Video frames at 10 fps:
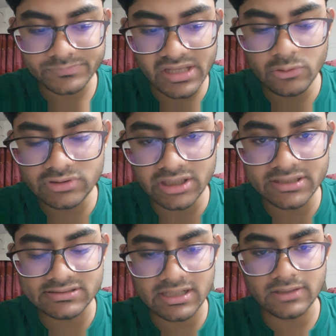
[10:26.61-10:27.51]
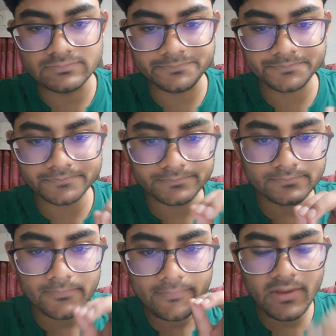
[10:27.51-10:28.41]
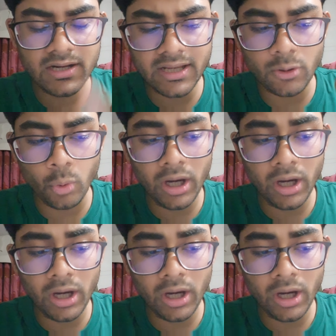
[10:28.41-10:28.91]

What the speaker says: user desire, like